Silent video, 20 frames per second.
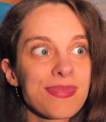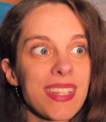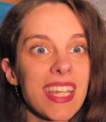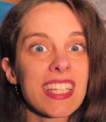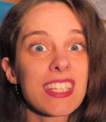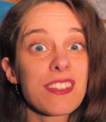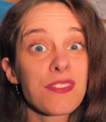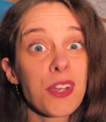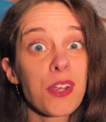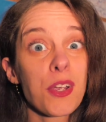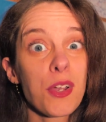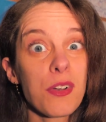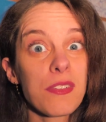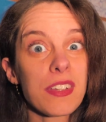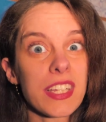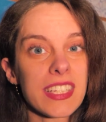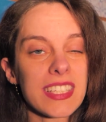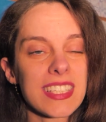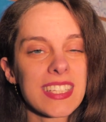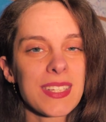It's very
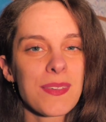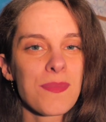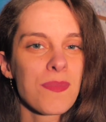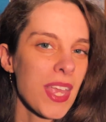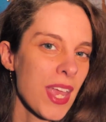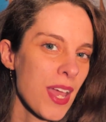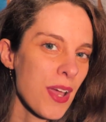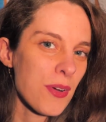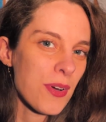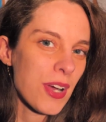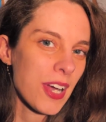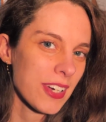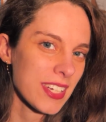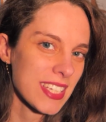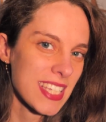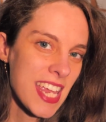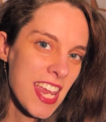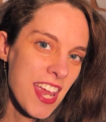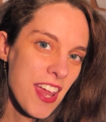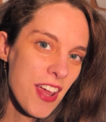obvious.
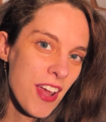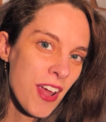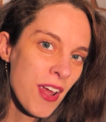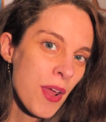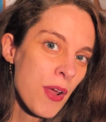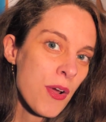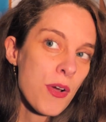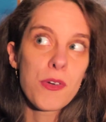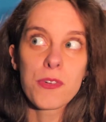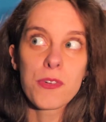Whereas here,